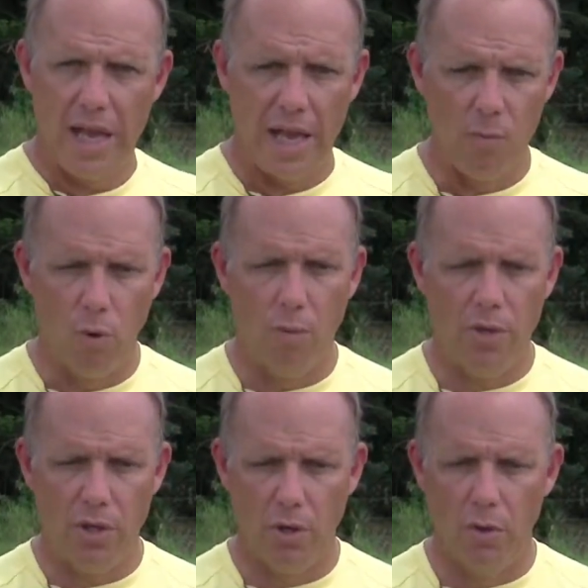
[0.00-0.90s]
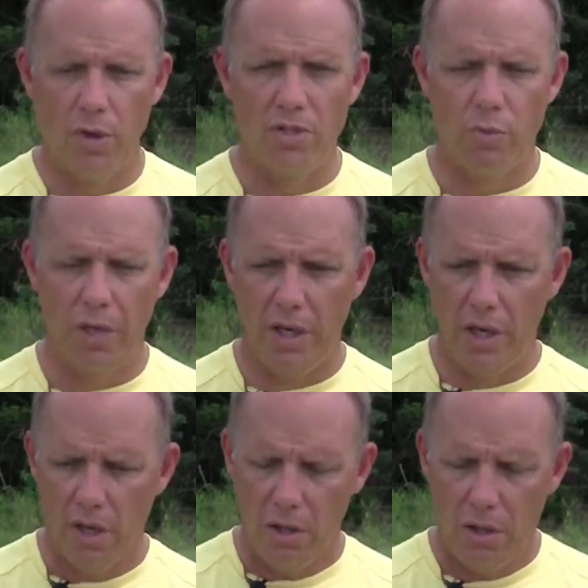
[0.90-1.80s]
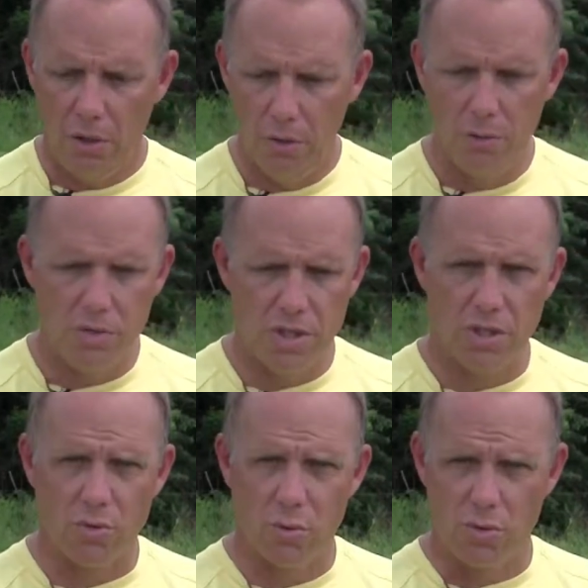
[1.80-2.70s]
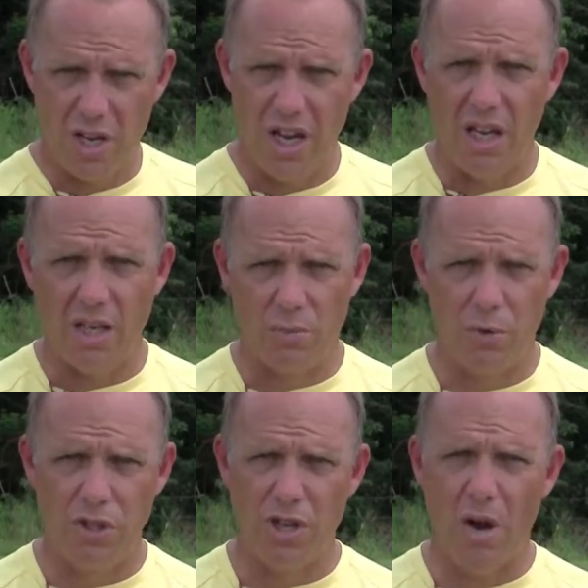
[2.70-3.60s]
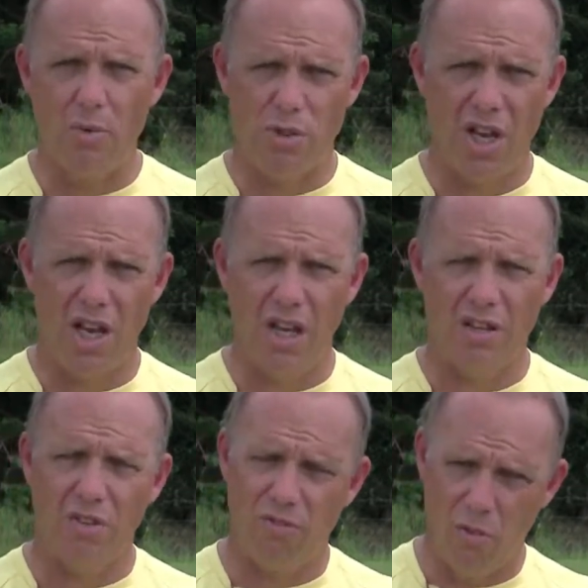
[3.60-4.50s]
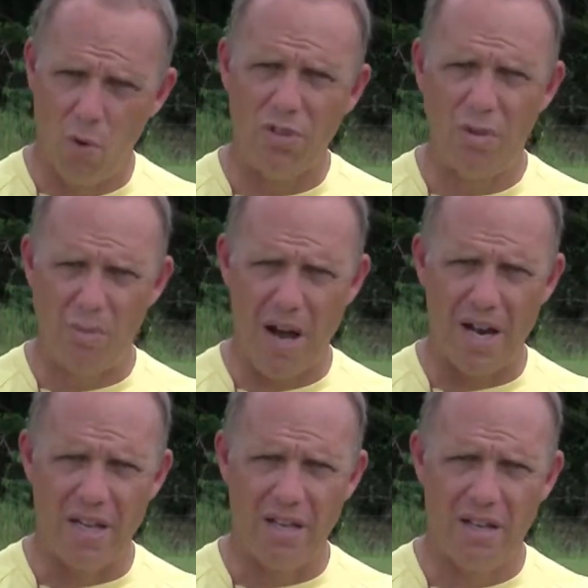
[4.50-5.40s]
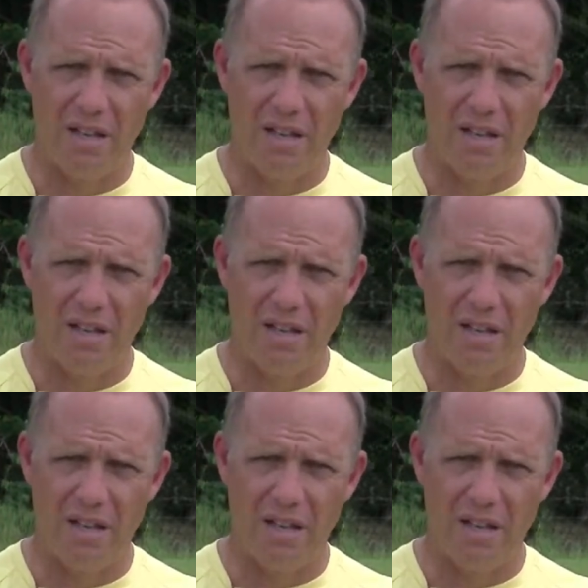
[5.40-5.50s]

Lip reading: And what we do is we use this routine, this pre-shot routine, to force the body